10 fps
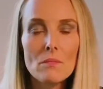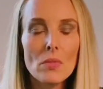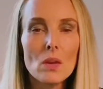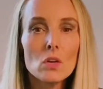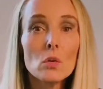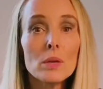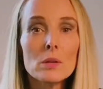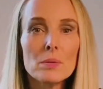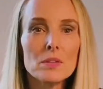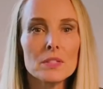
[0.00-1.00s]
career
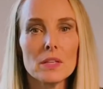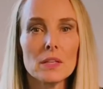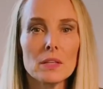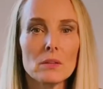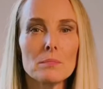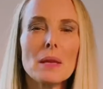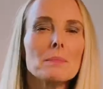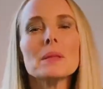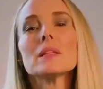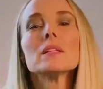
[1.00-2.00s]
person, or make
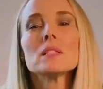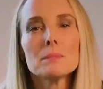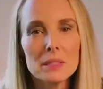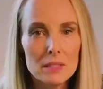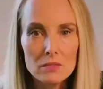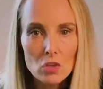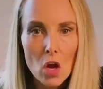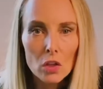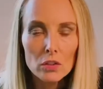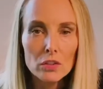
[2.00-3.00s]
millions and millions of
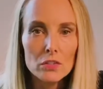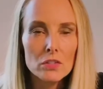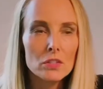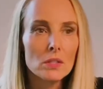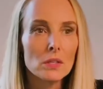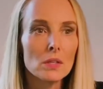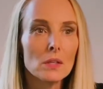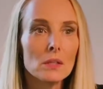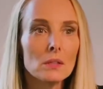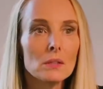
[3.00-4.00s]
dollars.
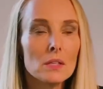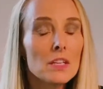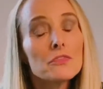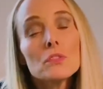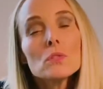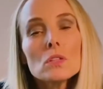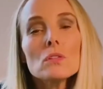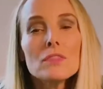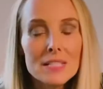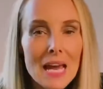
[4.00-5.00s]
If you do,
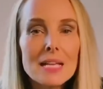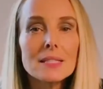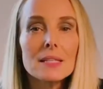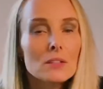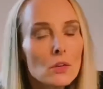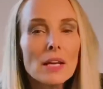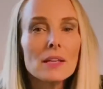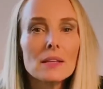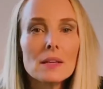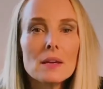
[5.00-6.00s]
fantastic, great.
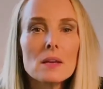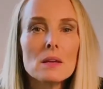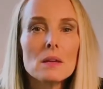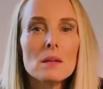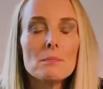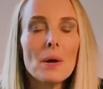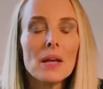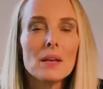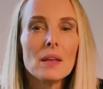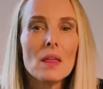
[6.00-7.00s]
But
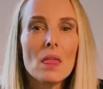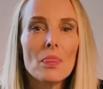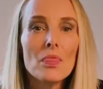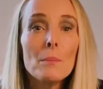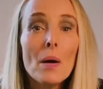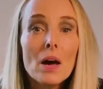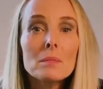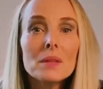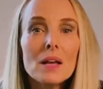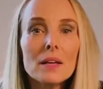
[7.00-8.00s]
the
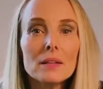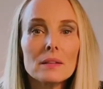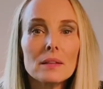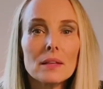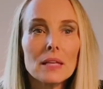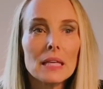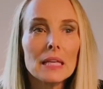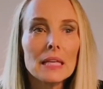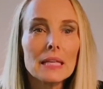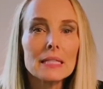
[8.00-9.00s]
bottom line
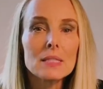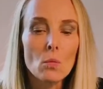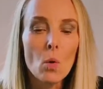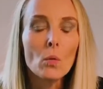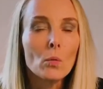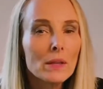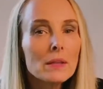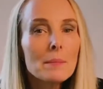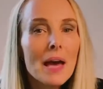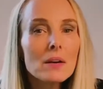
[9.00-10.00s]
is what really
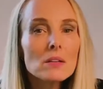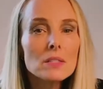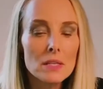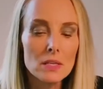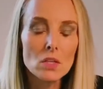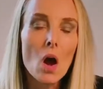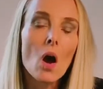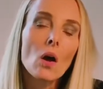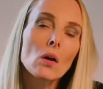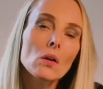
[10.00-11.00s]
matters is
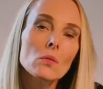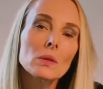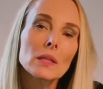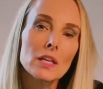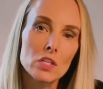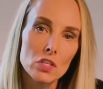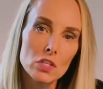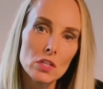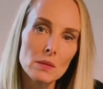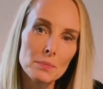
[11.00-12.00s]
our
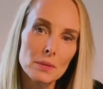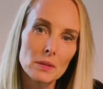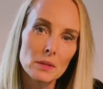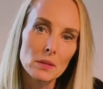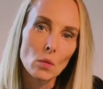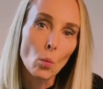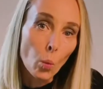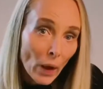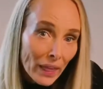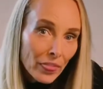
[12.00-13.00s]
relationship
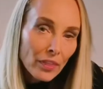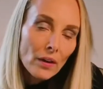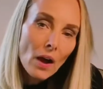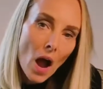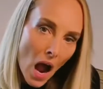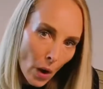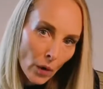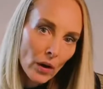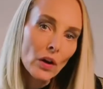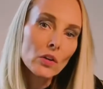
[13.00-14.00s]
with
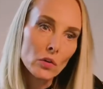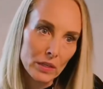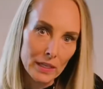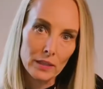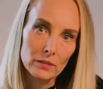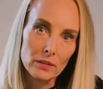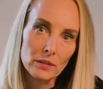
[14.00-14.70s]
our Creator,